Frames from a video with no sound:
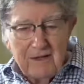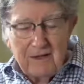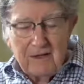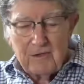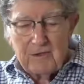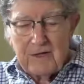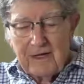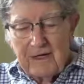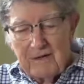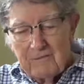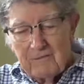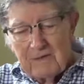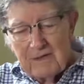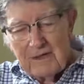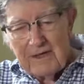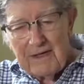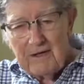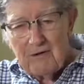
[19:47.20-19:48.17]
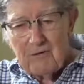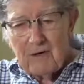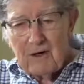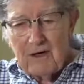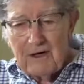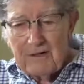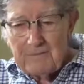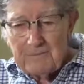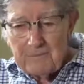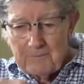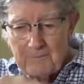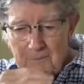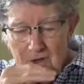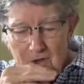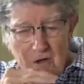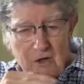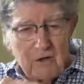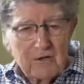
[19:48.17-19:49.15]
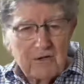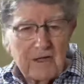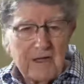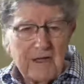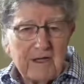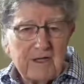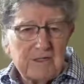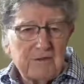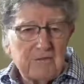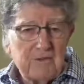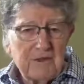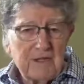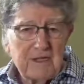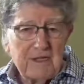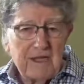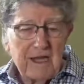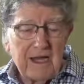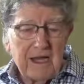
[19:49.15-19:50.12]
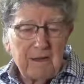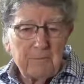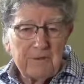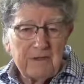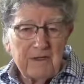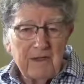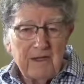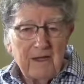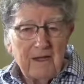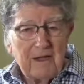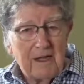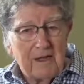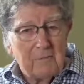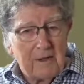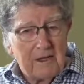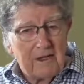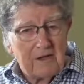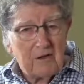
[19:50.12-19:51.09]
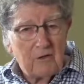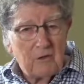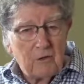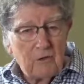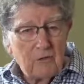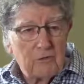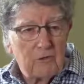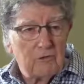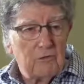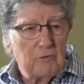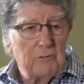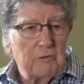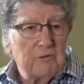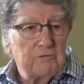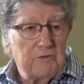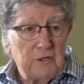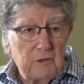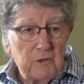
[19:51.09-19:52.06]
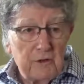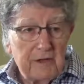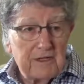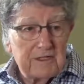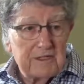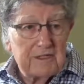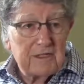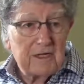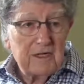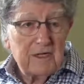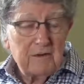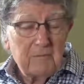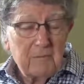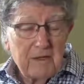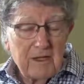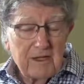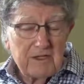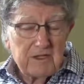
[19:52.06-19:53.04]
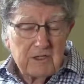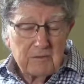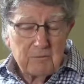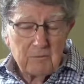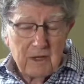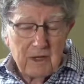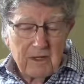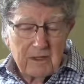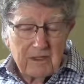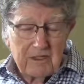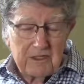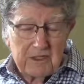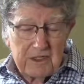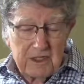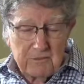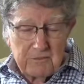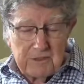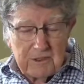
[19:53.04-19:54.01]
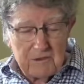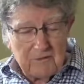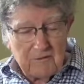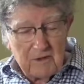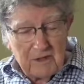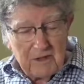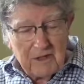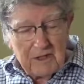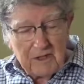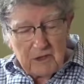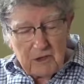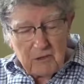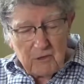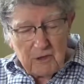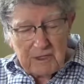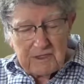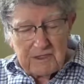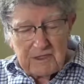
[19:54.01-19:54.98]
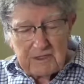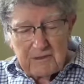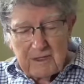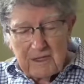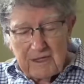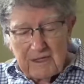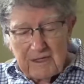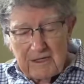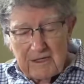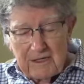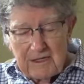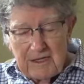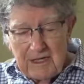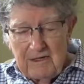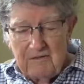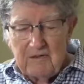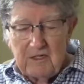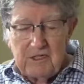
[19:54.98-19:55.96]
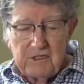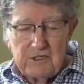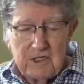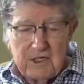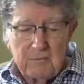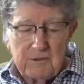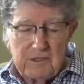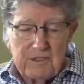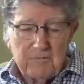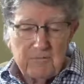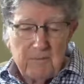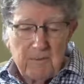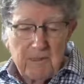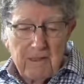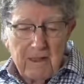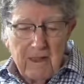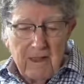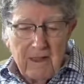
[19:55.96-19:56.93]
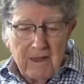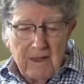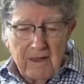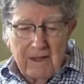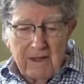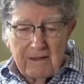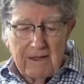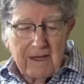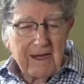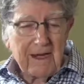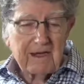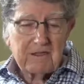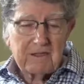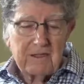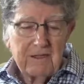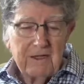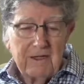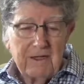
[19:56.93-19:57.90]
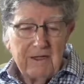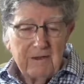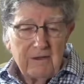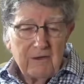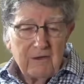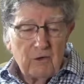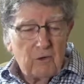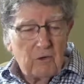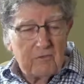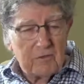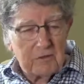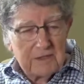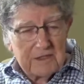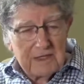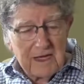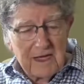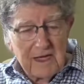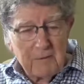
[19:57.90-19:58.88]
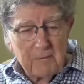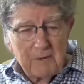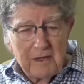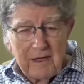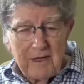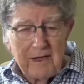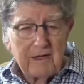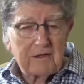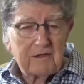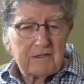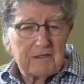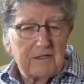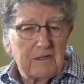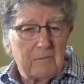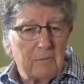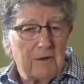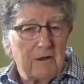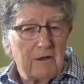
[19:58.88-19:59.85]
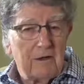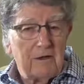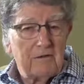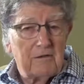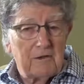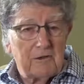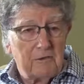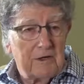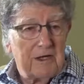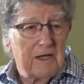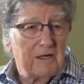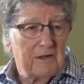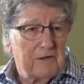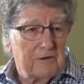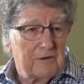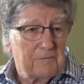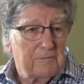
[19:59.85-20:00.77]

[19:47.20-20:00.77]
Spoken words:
Okay, later on, all kinds of things happen. I make a whole group of U.S. Model ships, of U.S. Navy ships. And actually, over time, I actually built 300,